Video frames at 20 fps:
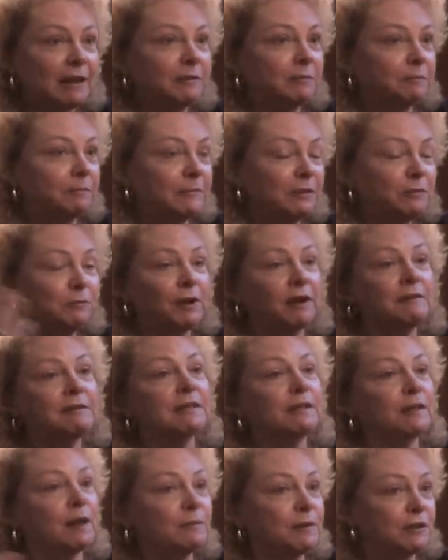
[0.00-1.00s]
and midwives
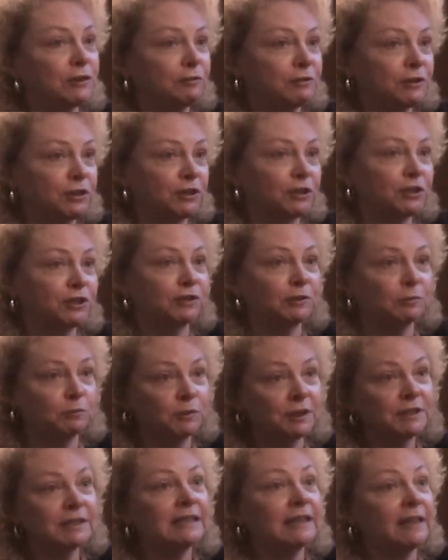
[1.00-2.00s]
and obstetricians should
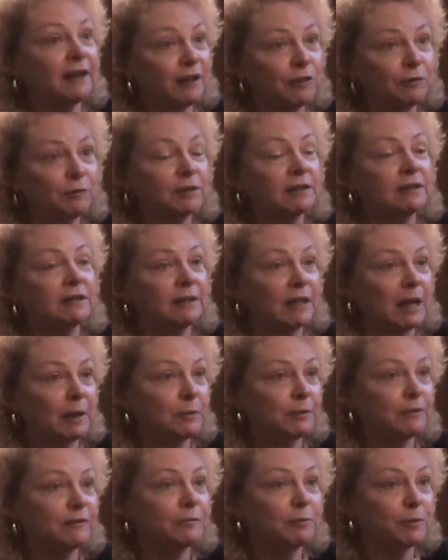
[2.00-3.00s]
work together in
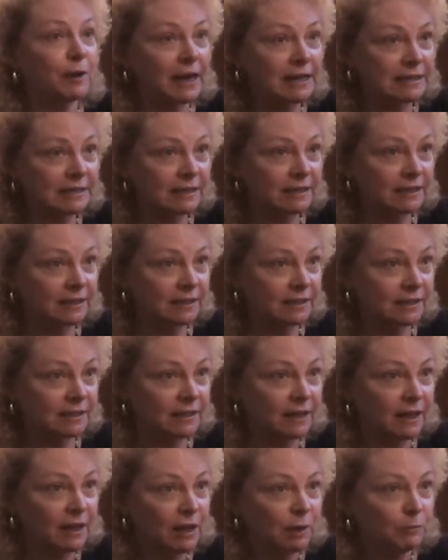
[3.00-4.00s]
collaborative
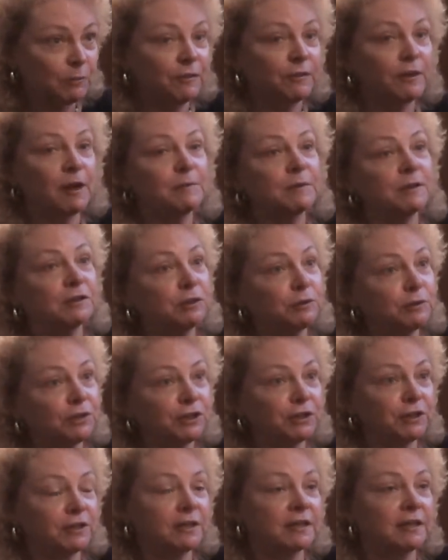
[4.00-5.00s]
practices, with
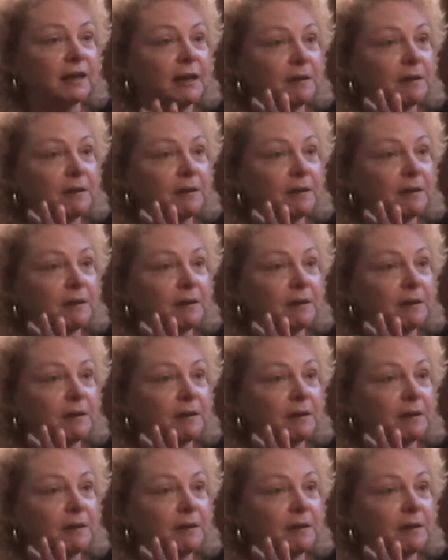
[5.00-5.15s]
obstetricians